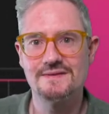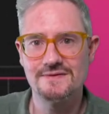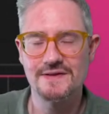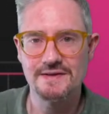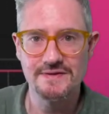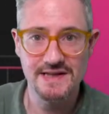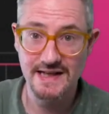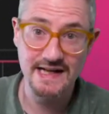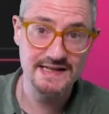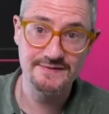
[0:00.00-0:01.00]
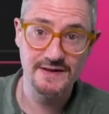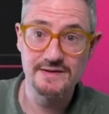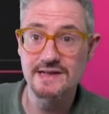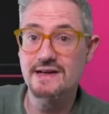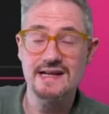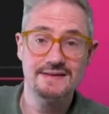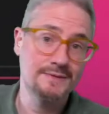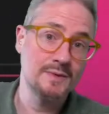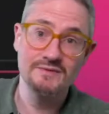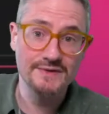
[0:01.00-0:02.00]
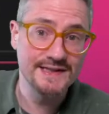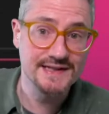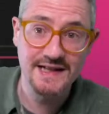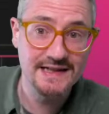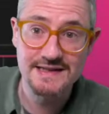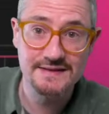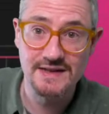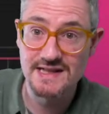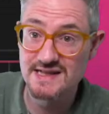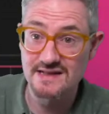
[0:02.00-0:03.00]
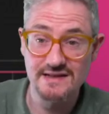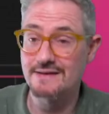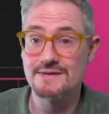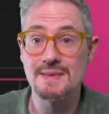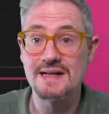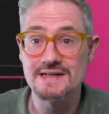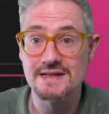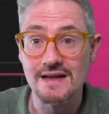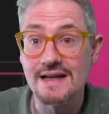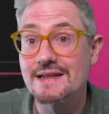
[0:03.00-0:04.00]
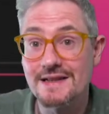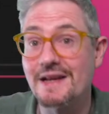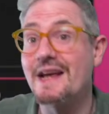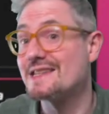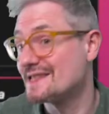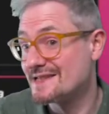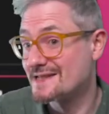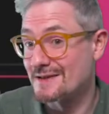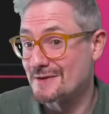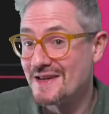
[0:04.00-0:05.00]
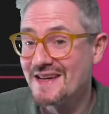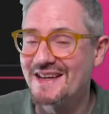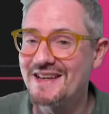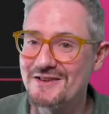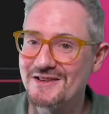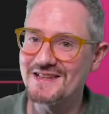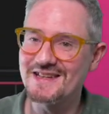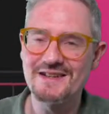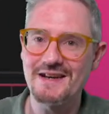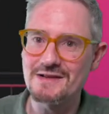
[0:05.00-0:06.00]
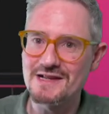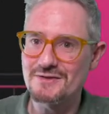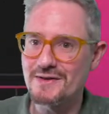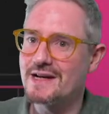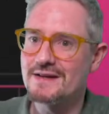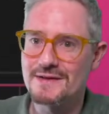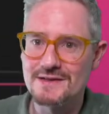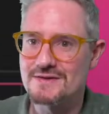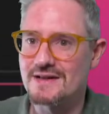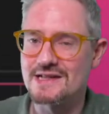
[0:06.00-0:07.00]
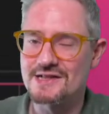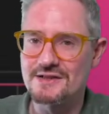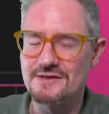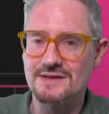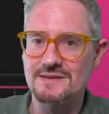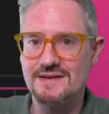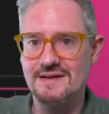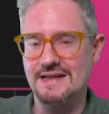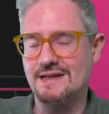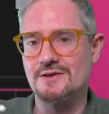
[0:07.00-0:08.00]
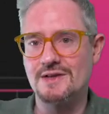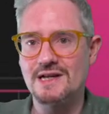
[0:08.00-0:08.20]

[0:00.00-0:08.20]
for the connected phone, and you get a different one for each connected device, and you can have as many as you like connected. So you could have like 3 iPhones running Shoot, and like on